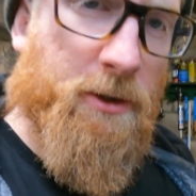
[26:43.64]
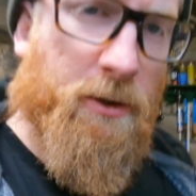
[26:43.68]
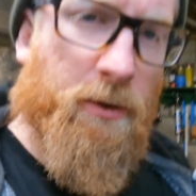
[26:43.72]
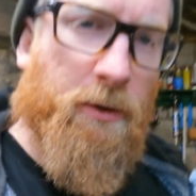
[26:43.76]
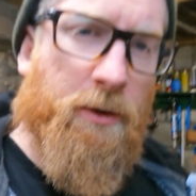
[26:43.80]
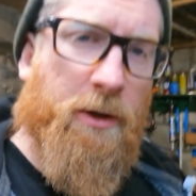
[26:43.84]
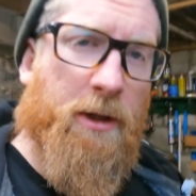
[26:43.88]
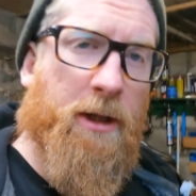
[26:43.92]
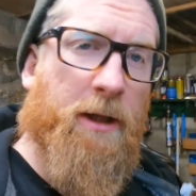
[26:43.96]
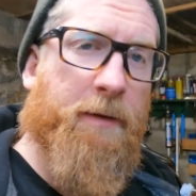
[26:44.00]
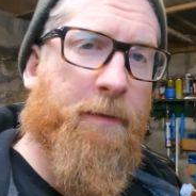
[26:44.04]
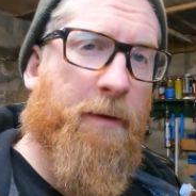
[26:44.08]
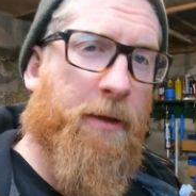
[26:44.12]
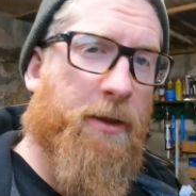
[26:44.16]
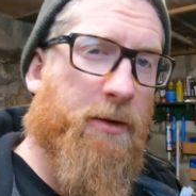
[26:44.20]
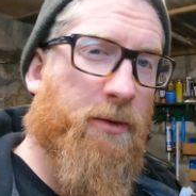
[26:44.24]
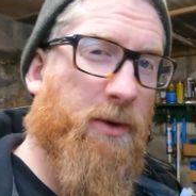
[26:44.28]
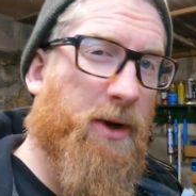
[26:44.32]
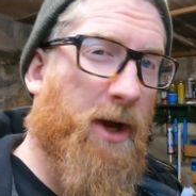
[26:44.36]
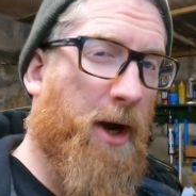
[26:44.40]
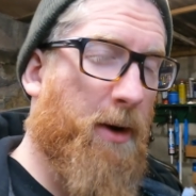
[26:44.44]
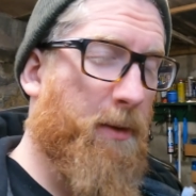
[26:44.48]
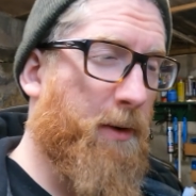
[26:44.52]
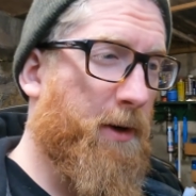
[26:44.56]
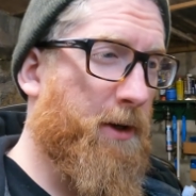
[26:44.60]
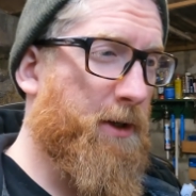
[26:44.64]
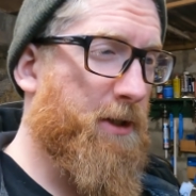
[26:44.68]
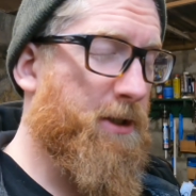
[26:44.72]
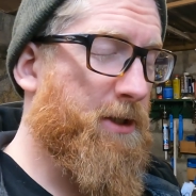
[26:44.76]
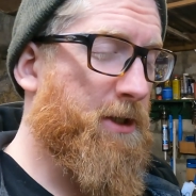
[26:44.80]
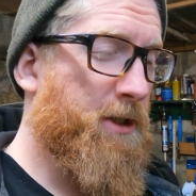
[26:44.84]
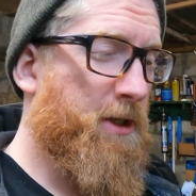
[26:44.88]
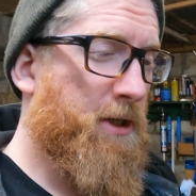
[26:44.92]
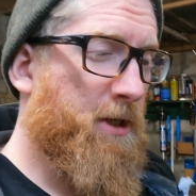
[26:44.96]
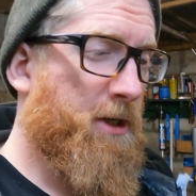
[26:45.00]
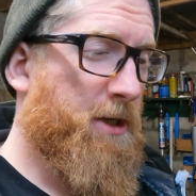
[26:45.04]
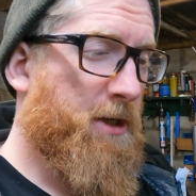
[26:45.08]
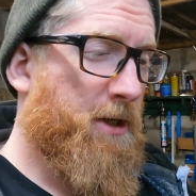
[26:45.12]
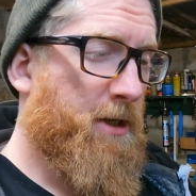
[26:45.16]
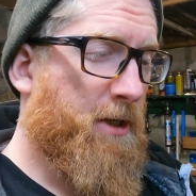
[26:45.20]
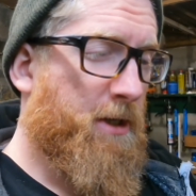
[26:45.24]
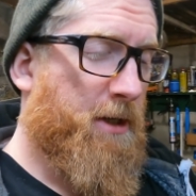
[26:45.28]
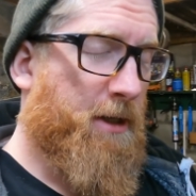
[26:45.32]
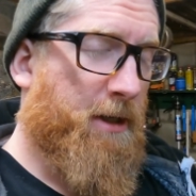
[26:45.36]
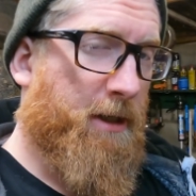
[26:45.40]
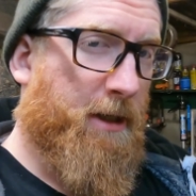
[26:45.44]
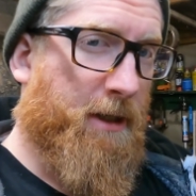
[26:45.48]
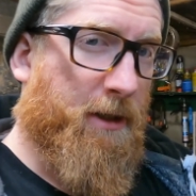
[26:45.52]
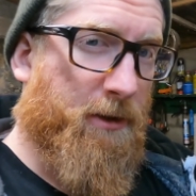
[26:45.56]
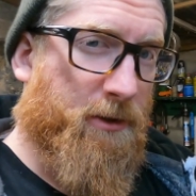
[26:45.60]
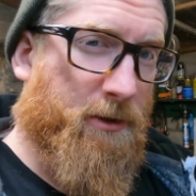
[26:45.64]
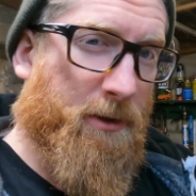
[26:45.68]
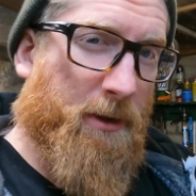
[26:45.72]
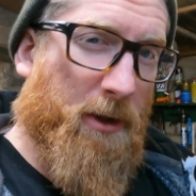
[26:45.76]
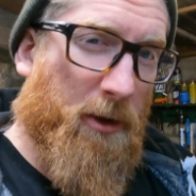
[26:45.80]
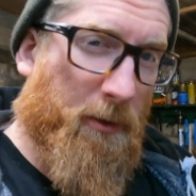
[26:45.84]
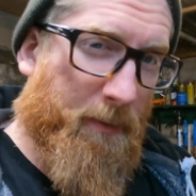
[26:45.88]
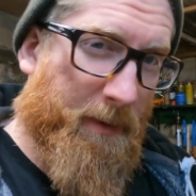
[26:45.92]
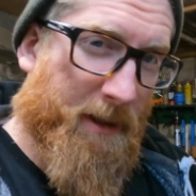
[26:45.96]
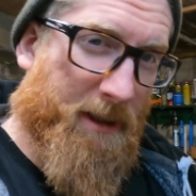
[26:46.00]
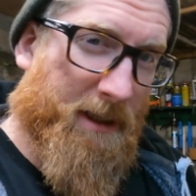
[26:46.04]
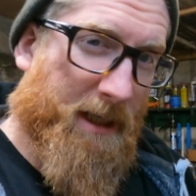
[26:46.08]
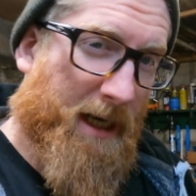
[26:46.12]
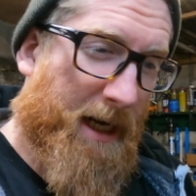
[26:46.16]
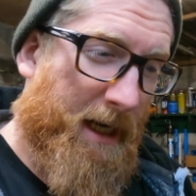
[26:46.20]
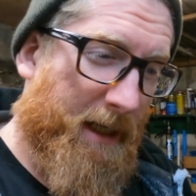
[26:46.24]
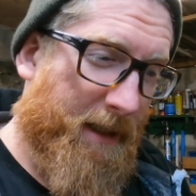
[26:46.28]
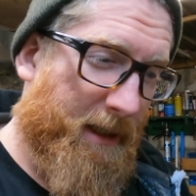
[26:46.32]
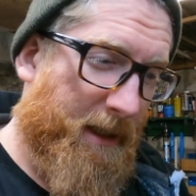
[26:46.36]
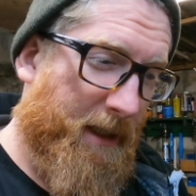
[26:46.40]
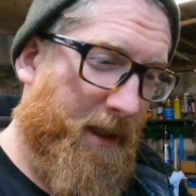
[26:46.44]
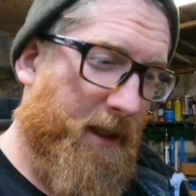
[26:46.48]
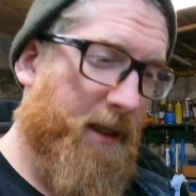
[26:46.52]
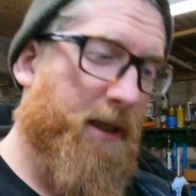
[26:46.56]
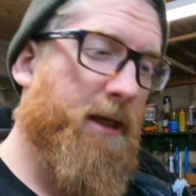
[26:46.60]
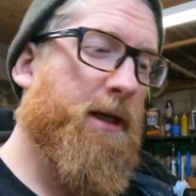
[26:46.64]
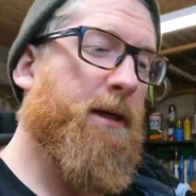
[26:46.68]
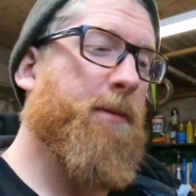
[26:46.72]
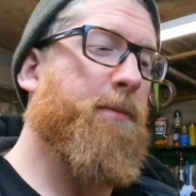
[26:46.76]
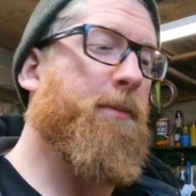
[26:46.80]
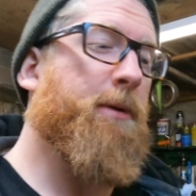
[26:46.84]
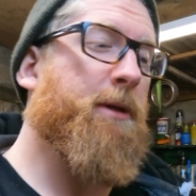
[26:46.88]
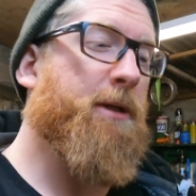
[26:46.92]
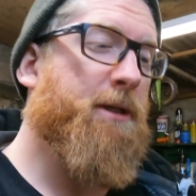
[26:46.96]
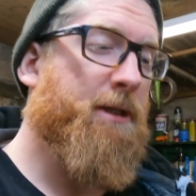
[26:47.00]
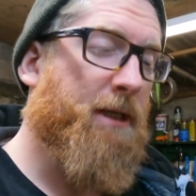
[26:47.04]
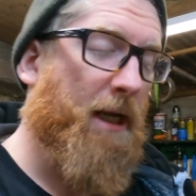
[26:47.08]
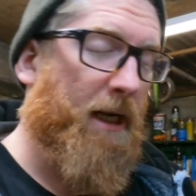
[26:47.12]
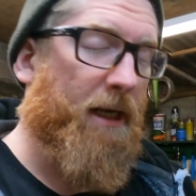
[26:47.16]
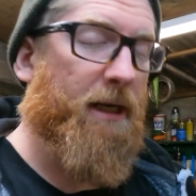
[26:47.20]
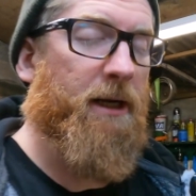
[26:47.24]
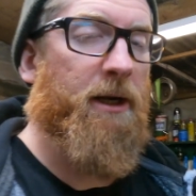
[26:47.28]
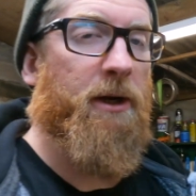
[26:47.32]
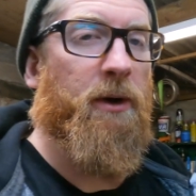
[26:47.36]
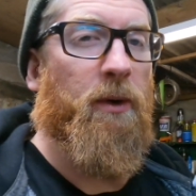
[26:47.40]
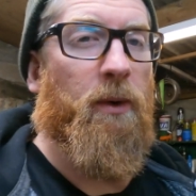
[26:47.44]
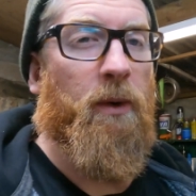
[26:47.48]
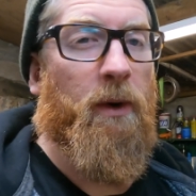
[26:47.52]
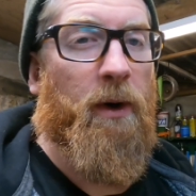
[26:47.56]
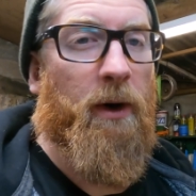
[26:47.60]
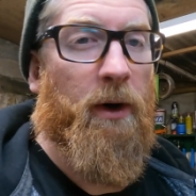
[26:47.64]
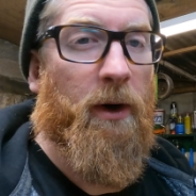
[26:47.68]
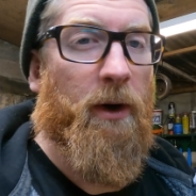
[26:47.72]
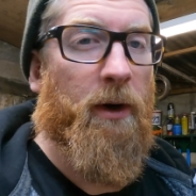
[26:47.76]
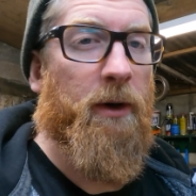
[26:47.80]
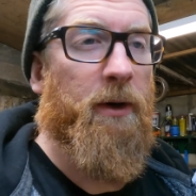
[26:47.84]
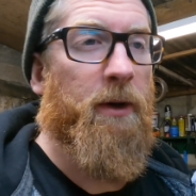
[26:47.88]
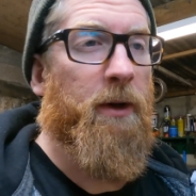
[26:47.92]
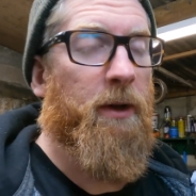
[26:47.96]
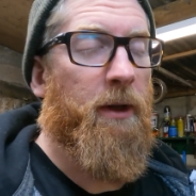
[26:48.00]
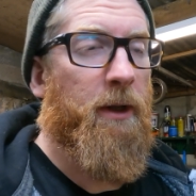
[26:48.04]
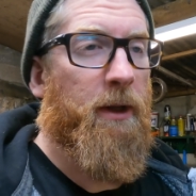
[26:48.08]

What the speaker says: coat you leave it 3 hours, gives it a little bit tacky, put the second coat on,